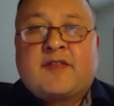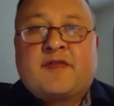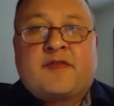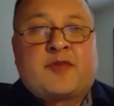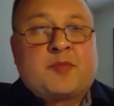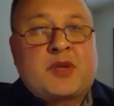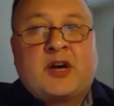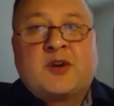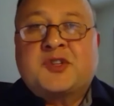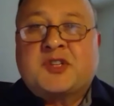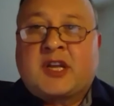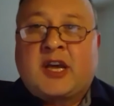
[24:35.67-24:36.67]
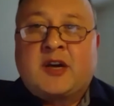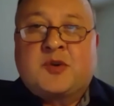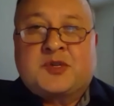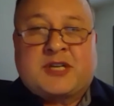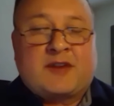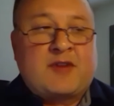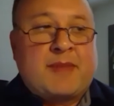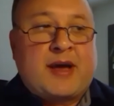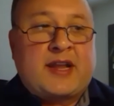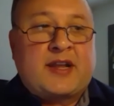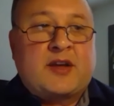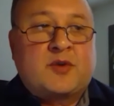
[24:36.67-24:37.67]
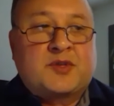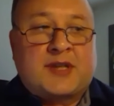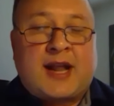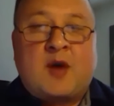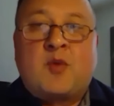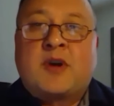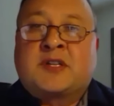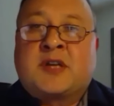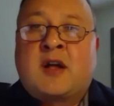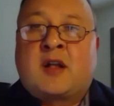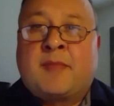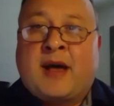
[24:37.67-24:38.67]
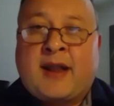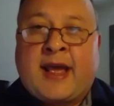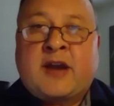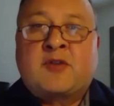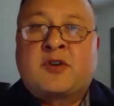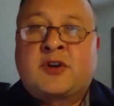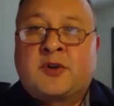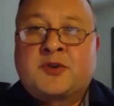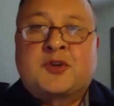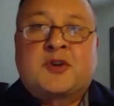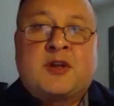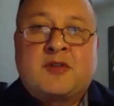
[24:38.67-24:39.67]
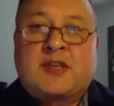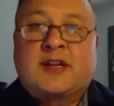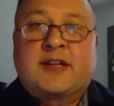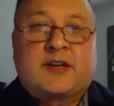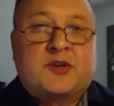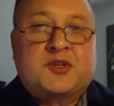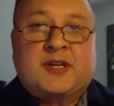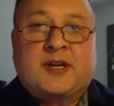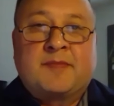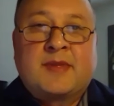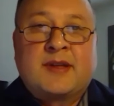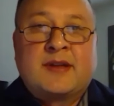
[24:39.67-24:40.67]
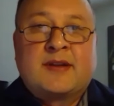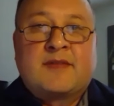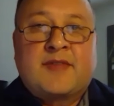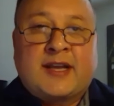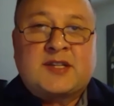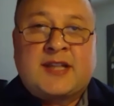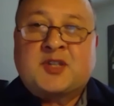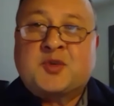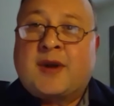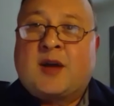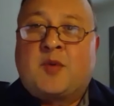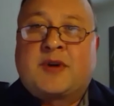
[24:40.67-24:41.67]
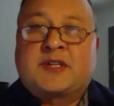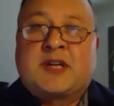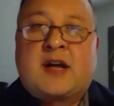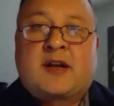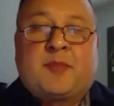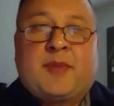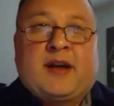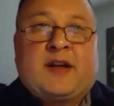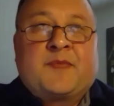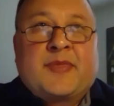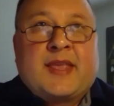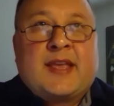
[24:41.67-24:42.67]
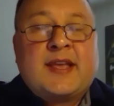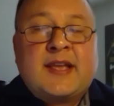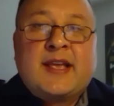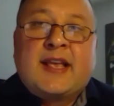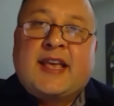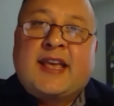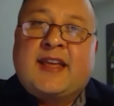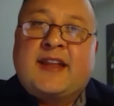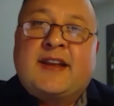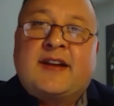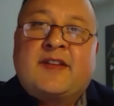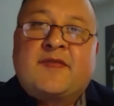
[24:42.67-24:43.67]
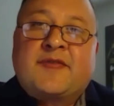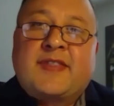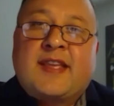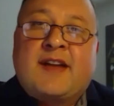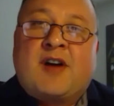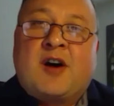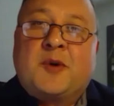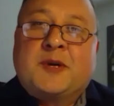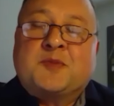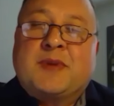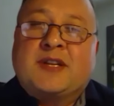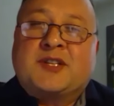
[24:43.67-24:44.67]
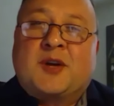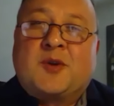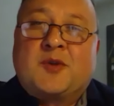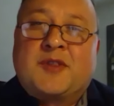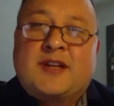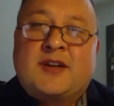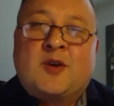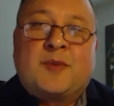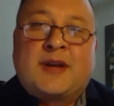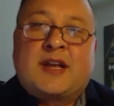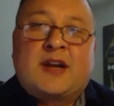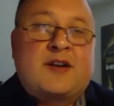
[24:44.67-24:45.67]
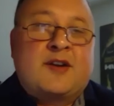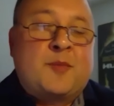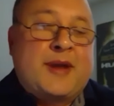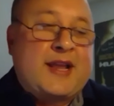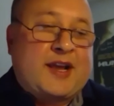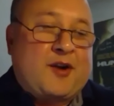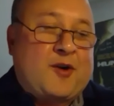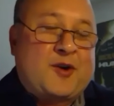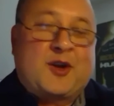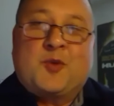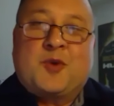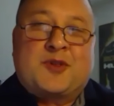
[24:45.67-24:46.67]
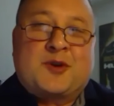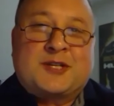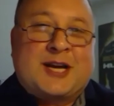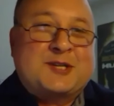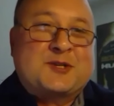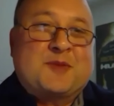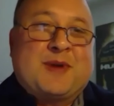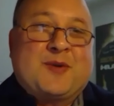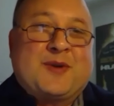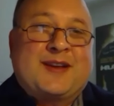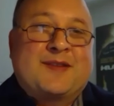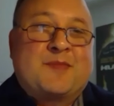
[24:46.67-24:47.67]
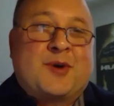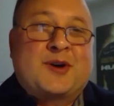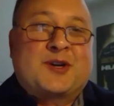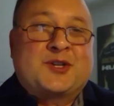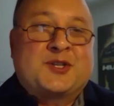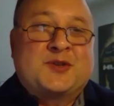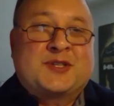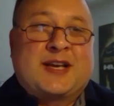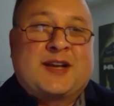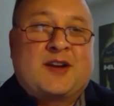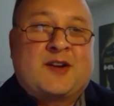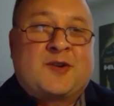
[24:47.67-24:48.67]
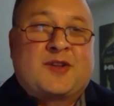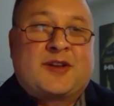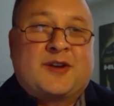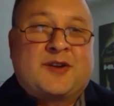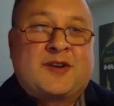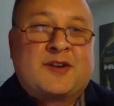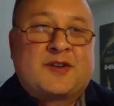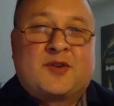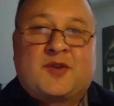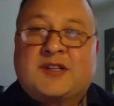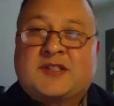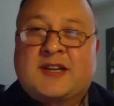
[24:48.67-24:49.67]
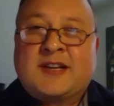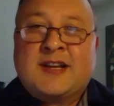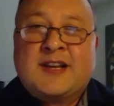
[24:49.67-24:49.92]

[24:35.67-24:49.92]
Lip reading: from coast to coast, everybody knows that I want to talk about agriculture, youth, and leadership. That's what I want to talk about. And I've always been told that nobody can argue with your testimony. Marcus, you said it earlier, Karissa.